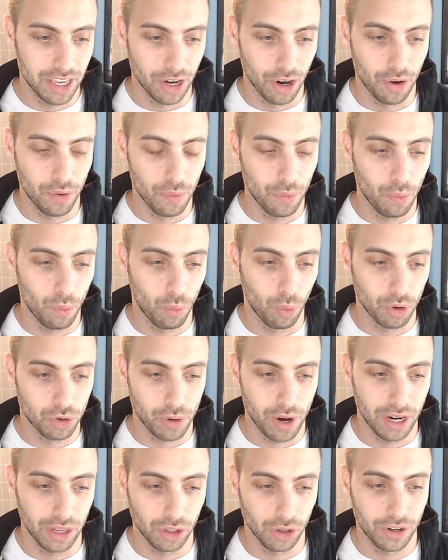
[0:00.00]
you know, we're
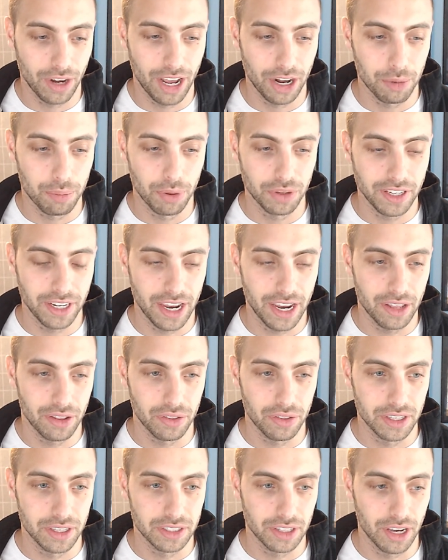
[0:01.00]
trying to learn how to put
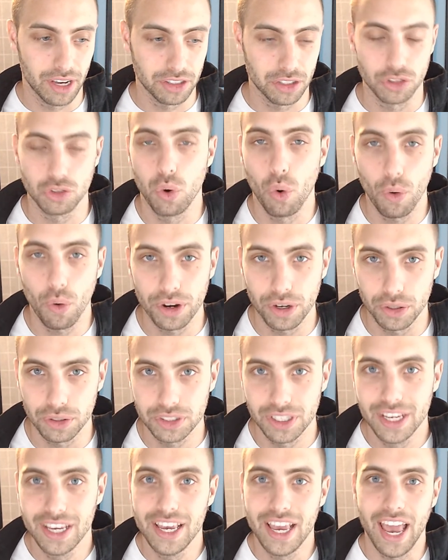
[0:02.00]
together these uh,
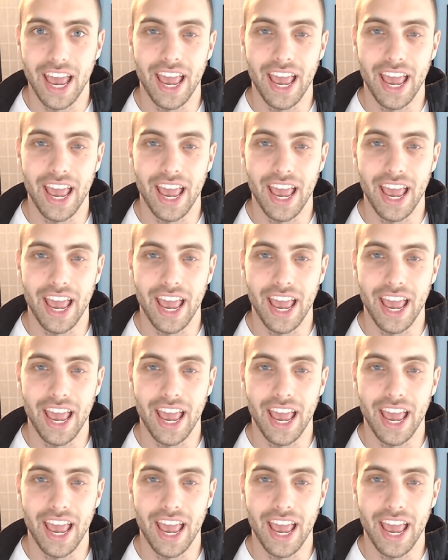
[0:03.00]
tutorials,